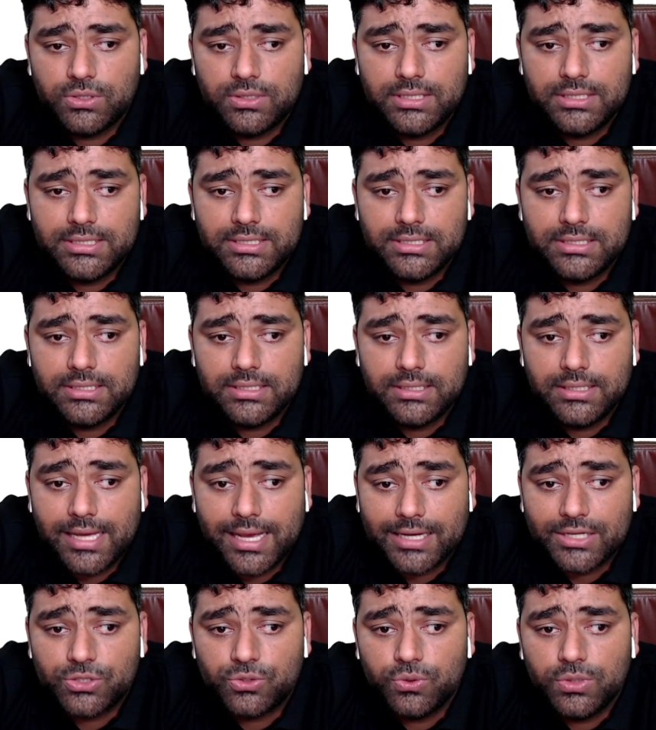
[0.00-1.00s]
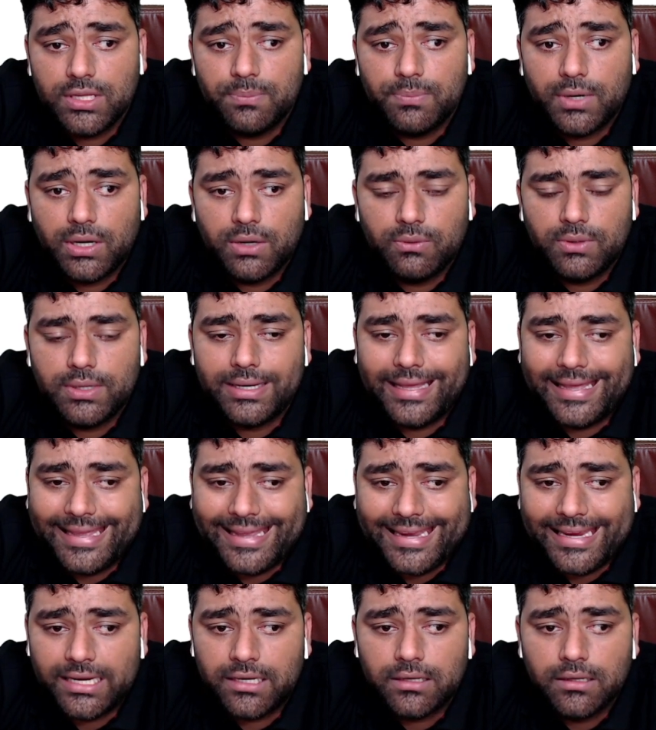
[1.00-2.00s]
So this is x to the power
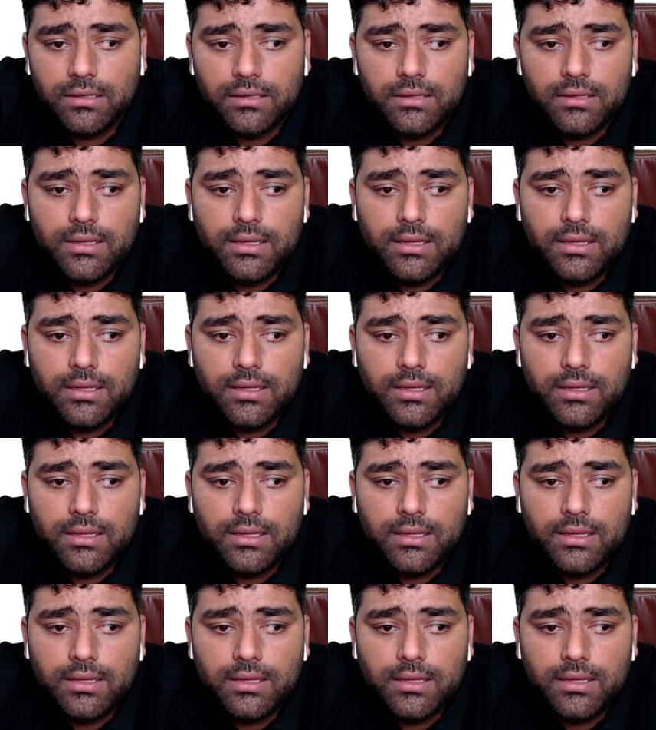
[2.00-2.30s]
8.